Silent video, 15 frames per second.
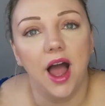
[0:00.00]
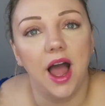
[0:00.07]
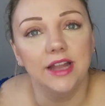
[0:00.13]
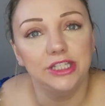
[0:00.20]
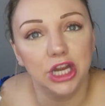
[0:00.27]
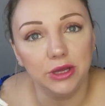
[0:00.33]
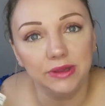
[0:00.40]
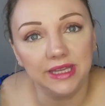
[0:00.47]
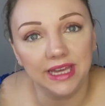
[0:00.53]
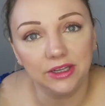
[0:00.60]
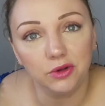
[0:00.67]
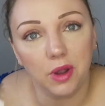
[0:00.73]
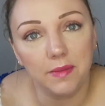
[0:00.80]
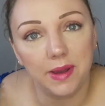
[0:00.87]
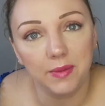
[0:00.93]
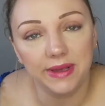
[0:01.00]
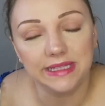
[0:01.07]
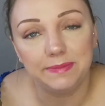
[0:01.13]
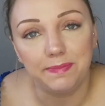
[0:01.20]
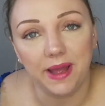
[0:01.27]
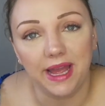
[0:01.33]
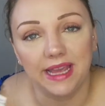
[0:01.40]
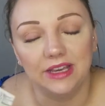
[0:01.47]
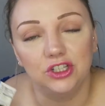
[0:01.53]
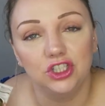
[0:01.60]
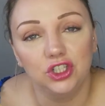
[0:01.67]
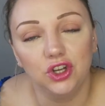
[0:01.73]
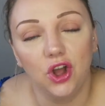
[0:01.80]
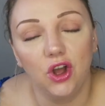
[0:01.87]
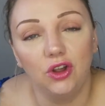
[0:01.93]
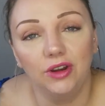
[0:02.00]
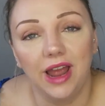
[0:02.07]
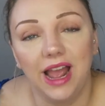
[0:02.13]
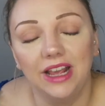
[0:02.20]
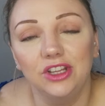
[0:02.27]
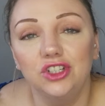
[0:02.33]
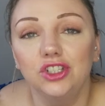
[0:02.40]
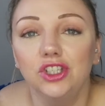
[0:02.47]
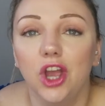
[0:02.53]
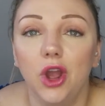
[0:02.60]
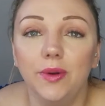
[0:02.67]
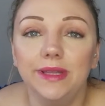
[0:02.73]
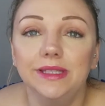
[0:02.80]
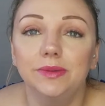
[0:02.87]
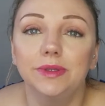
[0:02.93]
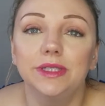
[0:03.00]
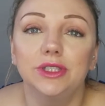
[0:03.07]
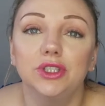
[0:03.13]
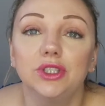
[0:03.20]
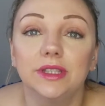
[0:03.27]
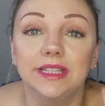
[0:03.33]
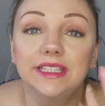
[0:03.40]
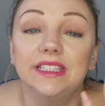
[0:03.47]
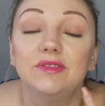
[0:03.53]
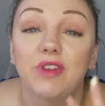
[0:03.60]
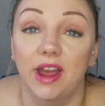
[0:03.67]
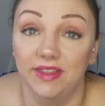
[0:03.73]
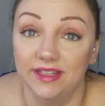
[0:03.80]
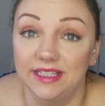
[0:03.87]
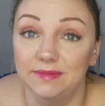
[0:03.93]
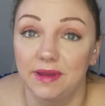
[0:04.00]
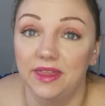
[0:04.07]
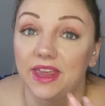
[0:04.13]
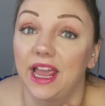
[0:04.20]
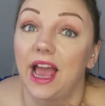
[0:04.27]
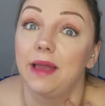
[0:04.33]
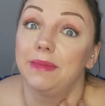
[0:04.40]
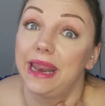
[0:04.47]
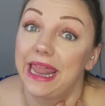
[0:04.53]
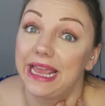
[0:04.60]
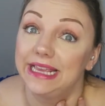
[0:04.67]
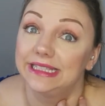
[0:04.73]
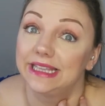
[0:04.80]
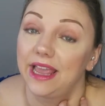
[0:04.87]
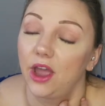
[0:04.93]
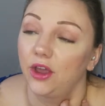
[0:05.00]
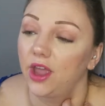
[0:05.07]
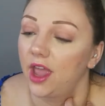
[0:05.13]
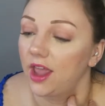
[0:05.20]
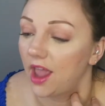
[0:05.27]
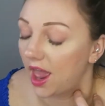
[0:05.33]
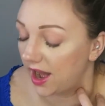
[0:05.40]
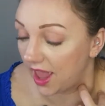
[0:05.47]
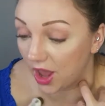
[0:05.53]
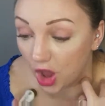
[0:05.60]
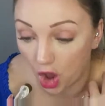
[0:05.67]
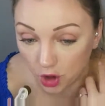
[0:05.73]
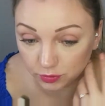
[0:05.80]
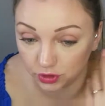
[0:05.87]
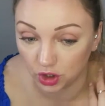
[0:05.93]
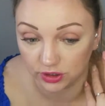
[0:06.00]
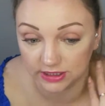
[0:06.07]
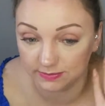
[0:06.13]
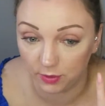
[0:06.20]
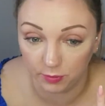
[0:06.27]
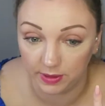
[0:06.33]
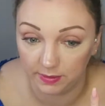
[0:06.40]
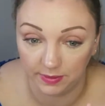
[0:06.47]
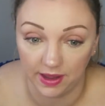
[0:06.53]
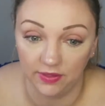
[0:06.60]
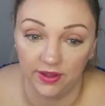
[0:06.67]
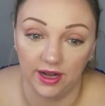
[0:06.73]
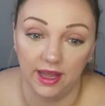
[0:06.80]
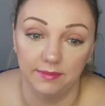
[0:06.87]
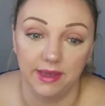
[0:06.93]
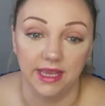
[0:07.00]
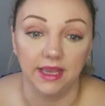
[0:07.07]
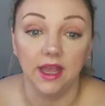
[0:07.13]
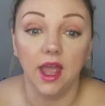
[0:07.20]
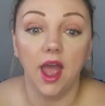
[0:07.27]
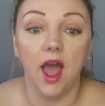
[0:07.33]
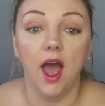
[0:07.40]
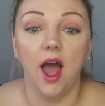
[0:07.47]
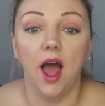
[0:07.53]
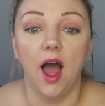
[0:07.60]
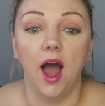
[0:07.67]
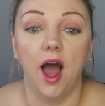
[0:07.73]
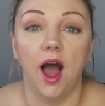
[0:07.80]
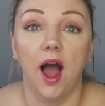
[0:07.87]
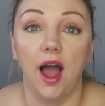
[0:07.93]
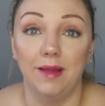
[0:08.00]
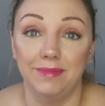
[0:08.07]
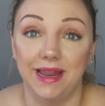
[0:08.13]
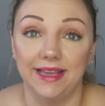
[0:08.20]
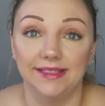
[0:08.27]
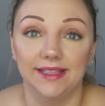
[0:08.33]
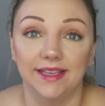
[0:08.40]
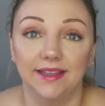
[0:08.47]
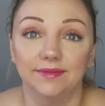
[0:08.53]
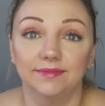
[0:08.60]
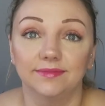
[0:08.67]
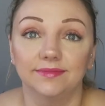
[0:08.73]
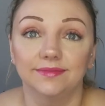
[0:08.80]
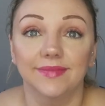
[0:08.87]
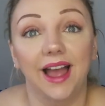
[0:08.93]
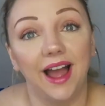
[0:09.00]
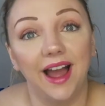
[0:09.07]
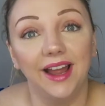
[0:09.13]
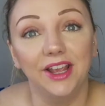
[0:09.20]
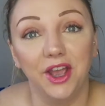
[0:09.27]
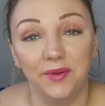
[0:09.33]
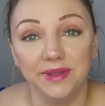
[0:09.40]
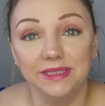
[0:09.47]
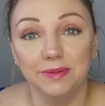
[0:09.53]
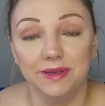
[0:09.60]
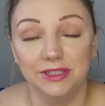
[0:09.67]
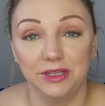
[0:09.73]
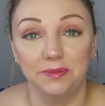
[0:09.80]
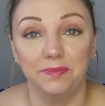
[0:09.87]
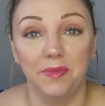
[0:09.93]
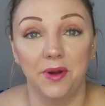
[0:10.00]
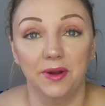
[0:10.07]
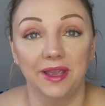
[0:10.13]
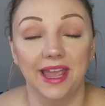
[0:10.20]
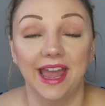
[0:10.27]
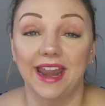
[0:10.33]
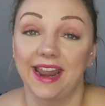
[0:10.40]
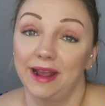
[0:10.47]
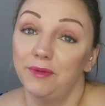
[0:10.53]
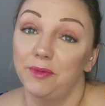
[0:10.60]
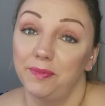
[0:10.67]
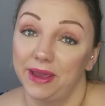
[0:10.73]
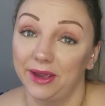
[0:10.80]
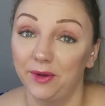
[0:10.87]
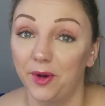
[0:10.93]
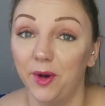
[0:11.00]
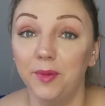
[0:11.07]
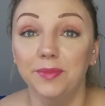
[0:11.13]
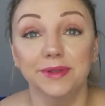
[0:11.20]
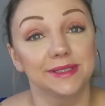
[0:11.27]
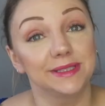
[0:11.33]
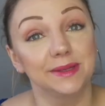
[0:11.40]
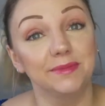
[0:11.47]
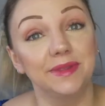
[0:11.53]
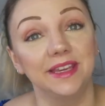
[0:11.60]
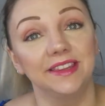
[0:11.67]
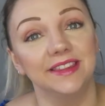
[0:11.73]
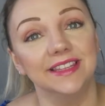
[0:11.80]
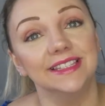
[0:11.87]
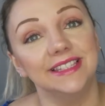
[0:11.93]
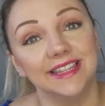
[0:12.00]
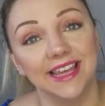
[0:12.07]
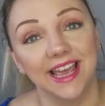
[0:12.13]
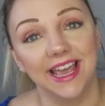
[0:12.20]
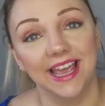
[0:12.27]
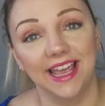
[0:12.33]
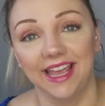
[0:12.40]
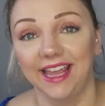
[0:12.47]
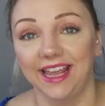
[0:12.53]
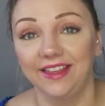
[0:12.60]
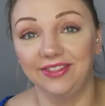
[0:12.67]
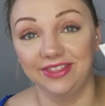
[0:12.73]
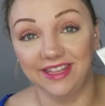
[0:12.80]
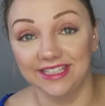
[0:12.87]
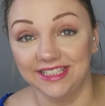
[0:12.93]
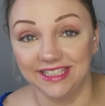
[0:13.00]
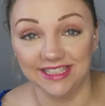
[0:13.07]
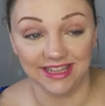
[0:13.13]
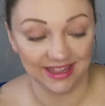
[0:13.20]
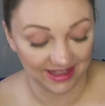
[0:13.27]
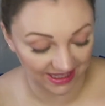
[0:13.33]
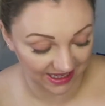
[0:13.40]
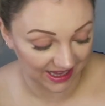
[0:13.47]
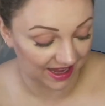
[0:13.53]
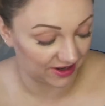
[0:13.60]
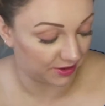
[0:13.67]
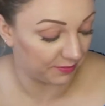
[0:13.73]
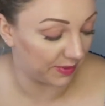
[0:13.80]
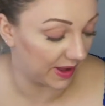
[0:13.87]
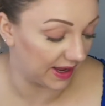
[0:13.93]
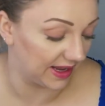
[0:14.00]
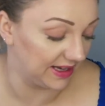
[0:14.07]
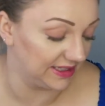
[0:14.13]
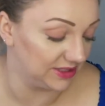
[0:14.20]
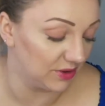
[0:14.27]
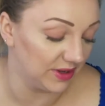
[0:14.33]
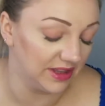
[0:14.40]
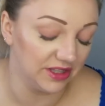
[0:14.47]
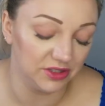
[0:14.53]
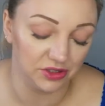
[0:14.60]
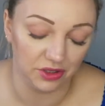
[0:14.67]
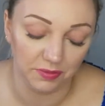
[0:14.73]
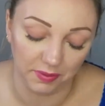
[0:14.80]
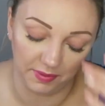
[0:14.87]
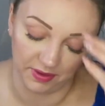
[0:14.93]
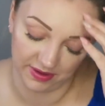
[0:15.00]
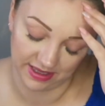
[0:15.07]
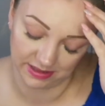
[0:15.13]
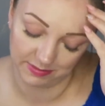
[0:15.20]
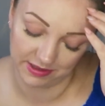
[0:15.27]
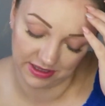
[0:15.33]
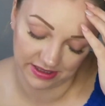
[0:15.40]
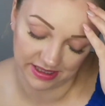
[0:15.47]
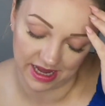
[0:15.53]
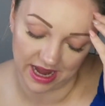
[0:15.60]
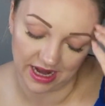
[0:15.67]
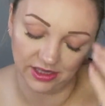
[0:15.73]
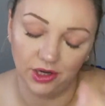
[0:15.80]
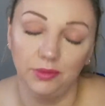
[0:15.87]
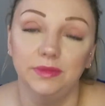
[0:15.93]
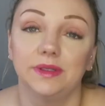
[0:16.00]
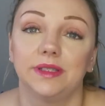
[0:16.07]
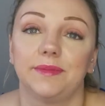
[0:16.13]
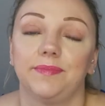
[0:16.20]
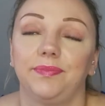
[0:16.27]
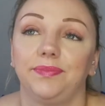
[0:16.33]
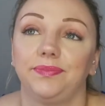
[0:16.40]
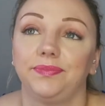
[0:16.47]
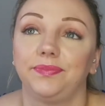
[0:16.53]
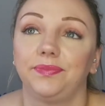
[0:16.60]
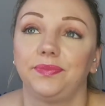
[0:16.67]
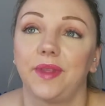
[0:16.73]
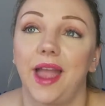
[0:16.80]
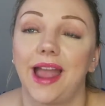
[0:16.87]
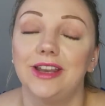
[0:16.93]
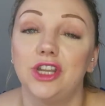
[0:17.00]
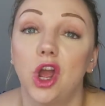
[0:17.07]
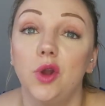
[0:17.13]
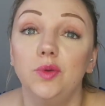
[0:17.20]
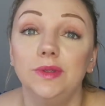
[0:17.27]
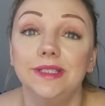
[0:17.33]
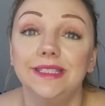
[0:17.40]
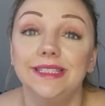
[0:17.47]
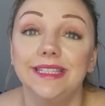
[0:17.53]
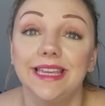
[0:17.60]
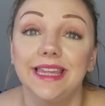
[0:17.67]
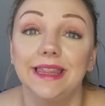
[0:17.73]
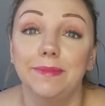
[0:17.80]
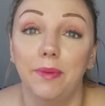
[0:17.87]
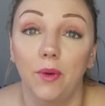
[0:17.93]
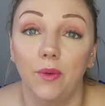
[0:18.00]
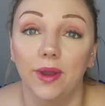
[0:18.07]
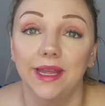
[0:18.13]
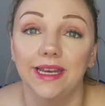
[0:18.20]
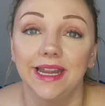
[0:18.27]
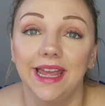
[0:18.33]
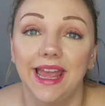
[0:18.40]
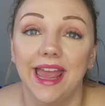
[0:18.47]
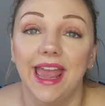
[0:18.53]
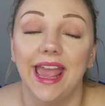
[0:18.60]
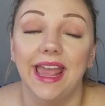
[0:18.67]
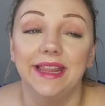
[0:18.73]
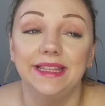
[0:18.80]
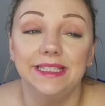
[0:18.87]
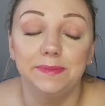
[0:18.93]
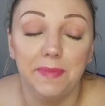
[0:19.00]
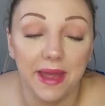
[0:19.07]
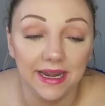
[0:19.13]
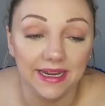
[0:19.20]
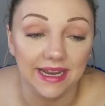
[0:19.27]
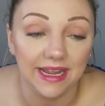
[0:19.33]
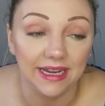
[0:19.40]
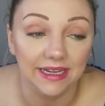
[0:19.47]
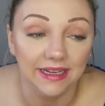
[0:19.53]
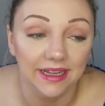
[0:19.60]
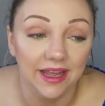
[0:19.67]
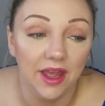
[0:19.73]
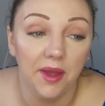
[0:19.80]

I don't think I'd go out my way to buy it because you can't, I can just go into a, this is right, this is my thing, I'm lazy, okay, and I hope to God there's more people out there like me. I'm lazy. I go into my supermarket and I will pick up something that's there. If this isn't there, I don't buy it, and it's not in the supermarkets because I don't see the point in spending